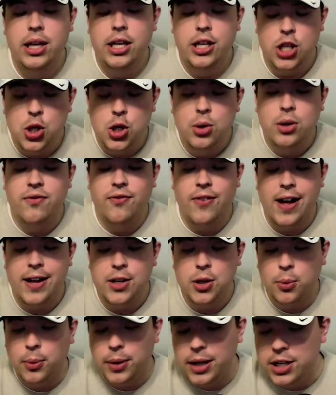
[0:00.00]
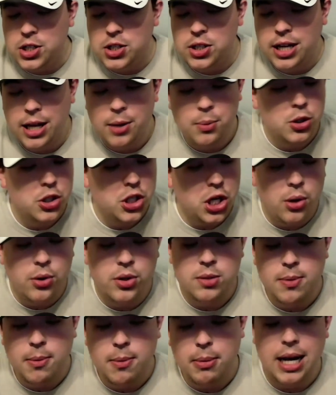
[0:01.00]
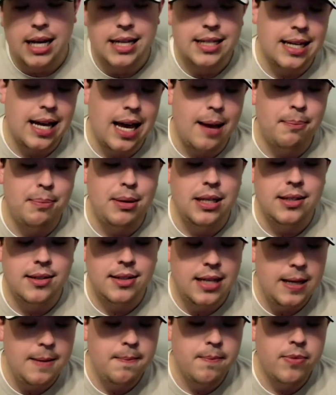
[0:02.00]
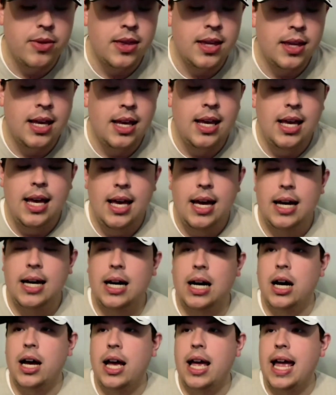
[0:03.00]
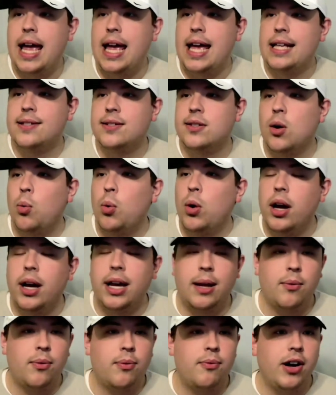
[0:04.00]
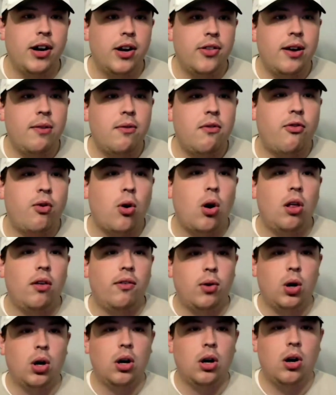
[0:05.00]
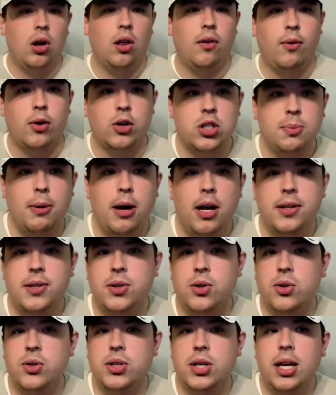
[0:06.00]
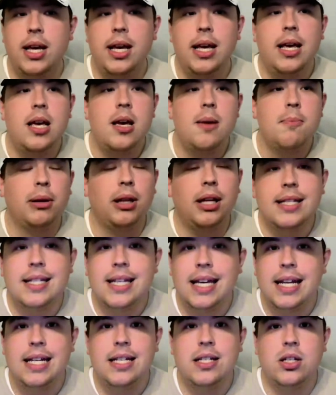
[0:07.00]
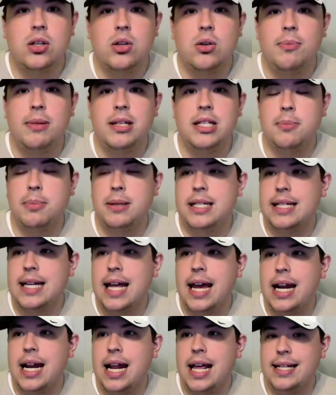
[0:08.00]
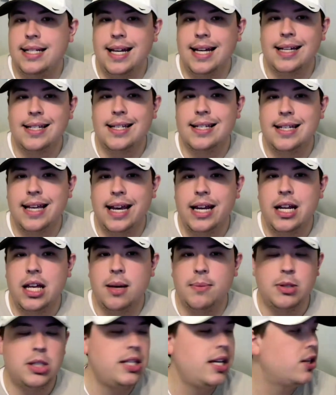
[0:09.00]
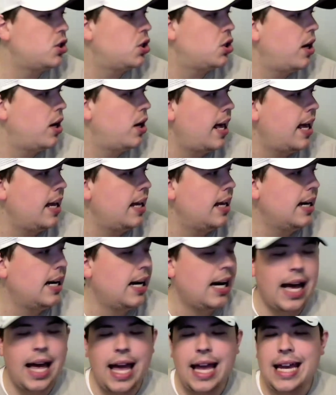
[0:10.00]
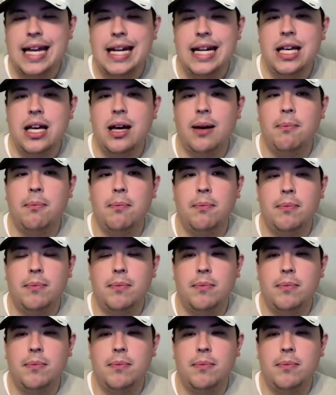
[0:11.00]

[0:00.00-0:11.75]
you can find your rich. Edward Jones, member SIPC. So again, very thankful for all of our sponsors. But let's get into Mississippi State and Texas A&M. So yesterday, A&M